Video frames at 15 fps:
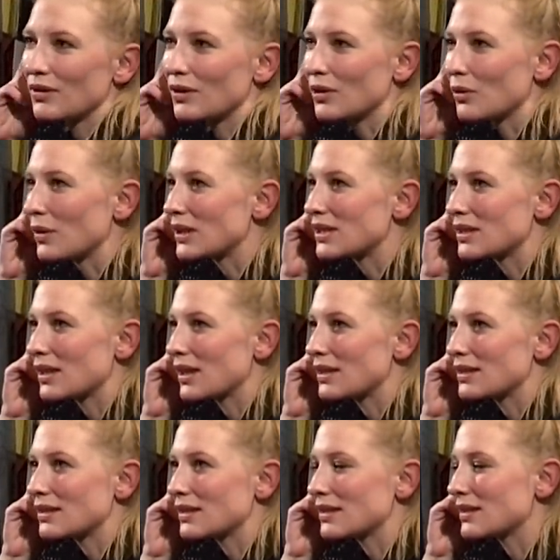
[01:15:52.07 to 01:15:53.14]
You know, it's,
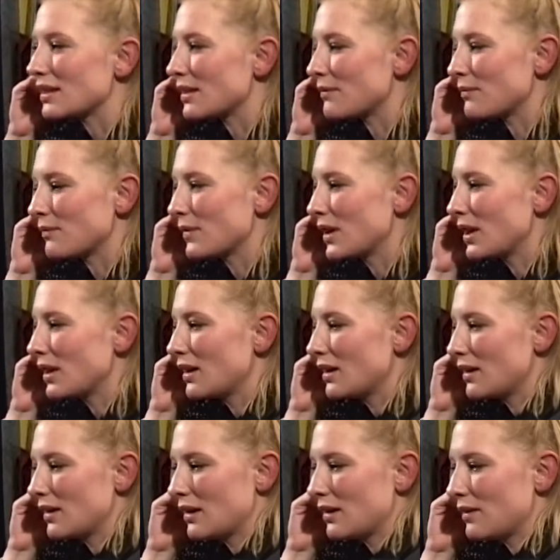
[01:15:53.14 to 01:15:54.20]
it's just... Um,
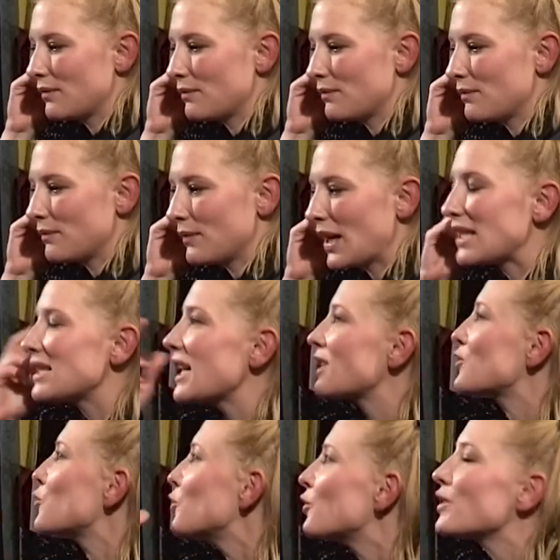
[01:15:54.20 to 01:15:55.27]
It's
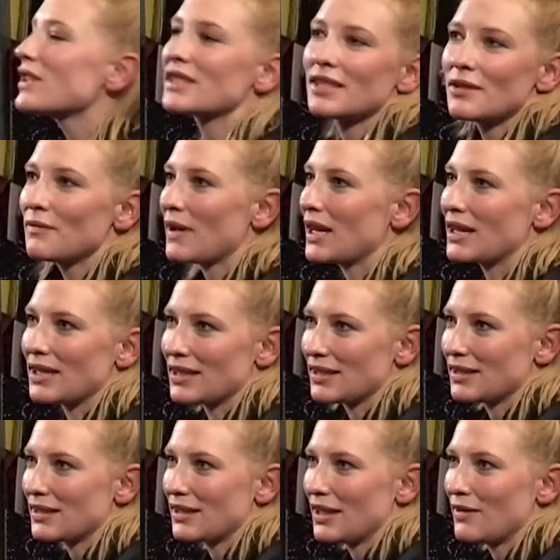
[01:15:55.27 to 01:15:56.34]
like tourists in
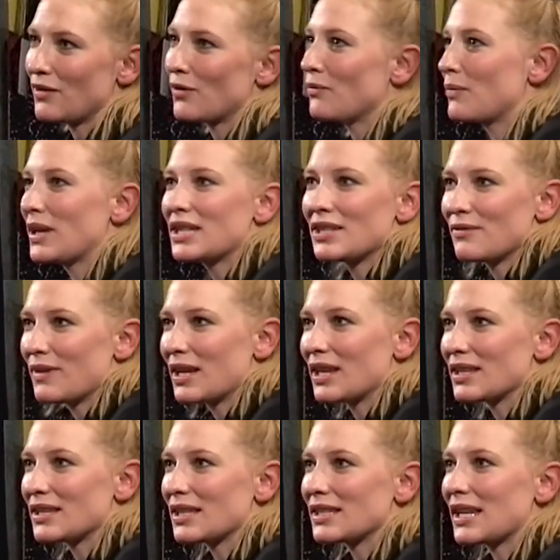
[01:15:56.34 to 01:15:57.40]
Venice, if you've been to
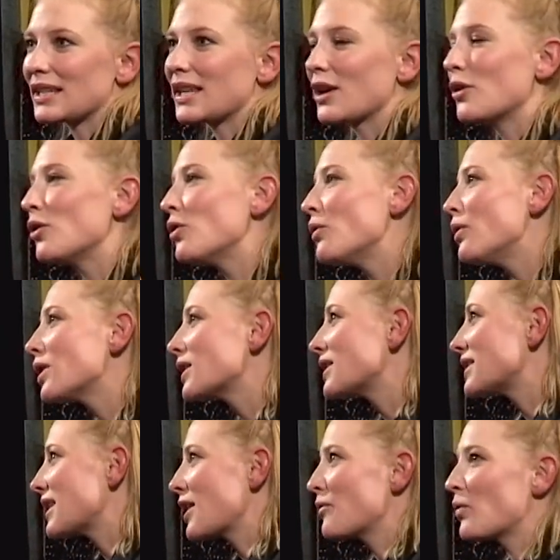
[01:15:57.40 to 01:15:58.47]
Venice. It's like they all walk the
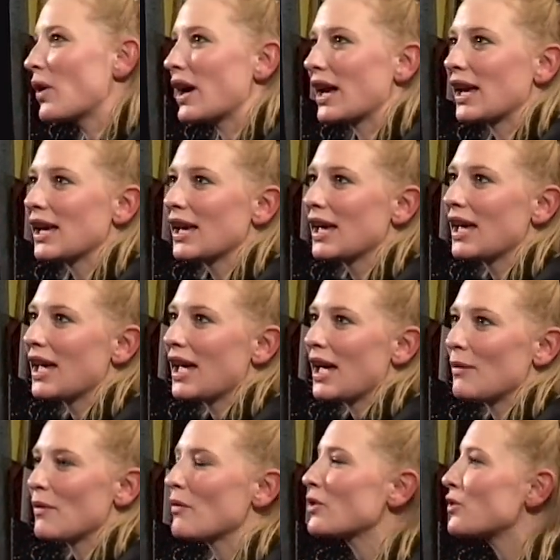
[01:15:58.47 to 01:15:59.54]
same way.
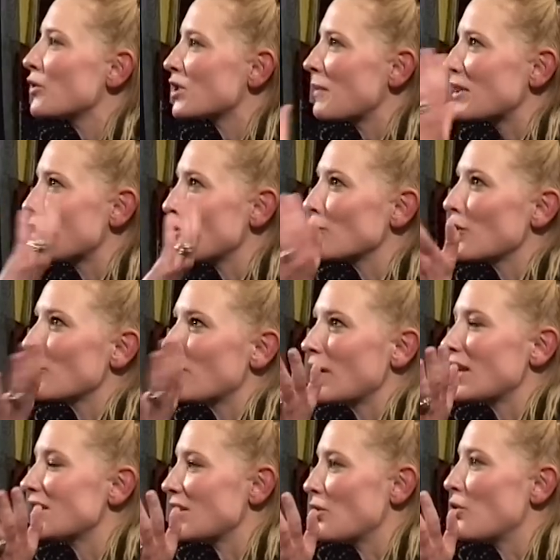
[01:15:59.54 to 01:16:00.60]
And everyone talks about don't go to
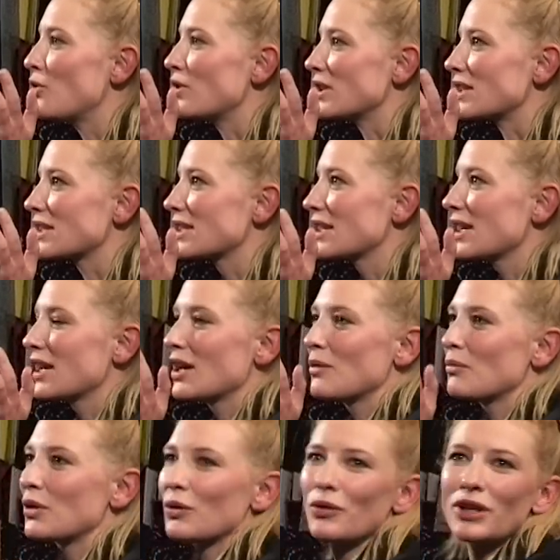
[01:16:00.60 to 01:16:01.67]
Venice in August,
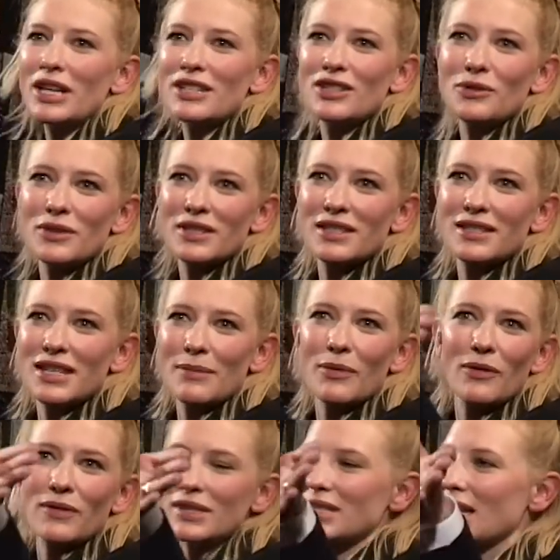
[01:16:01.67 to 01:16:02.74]
but all you need to do is step
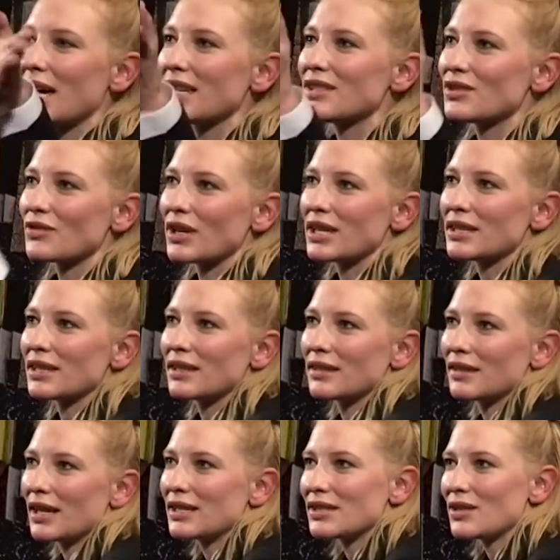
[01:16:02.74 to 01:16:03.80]
off a side street
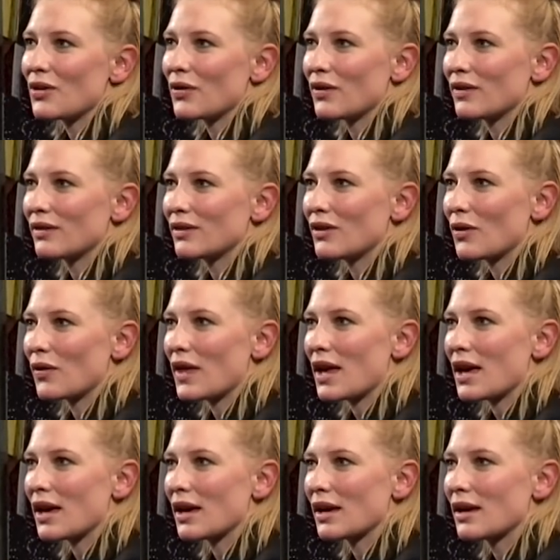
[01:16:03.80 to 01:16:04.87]
and it's not, not
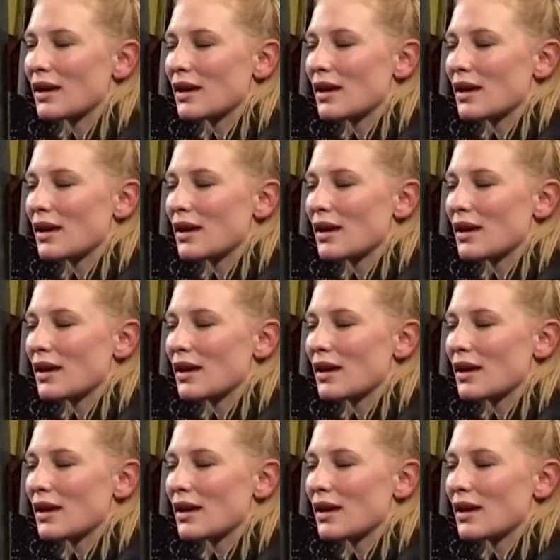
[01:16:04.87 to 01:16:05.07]
there.